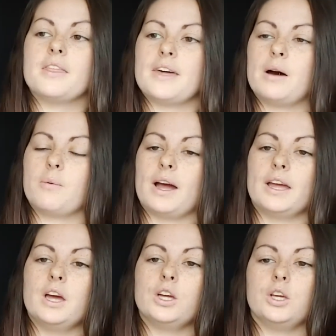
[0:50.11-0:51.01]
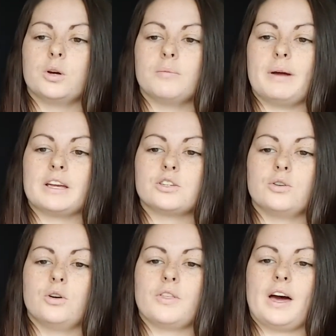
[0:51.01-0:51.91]
That way, you can make
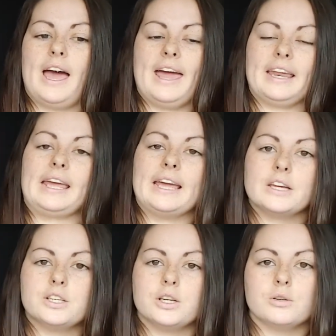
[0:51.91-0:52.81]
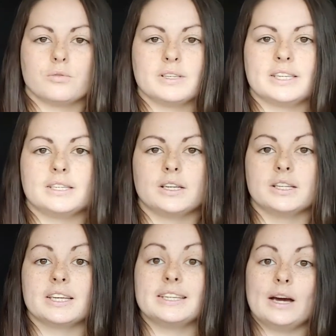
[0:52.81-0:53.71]
sure that any issues or
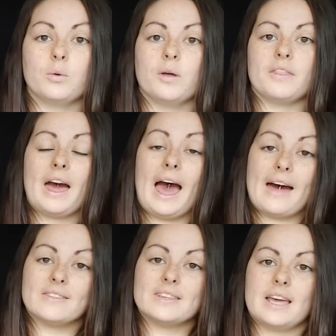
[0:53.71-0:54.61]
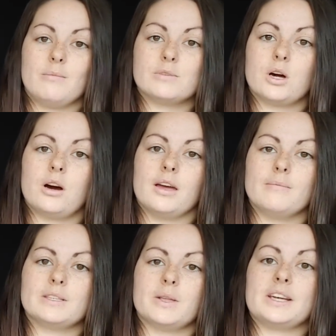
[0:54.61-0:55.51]
resistance are dealt with at the same
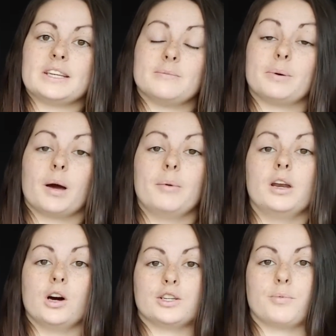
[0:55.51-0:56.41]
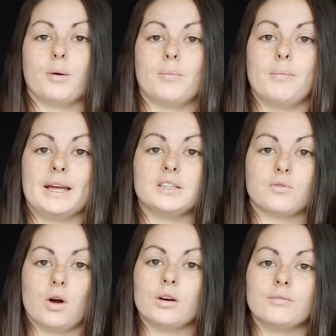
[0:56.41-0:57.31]
time so that it doesn't become a larger problem later on.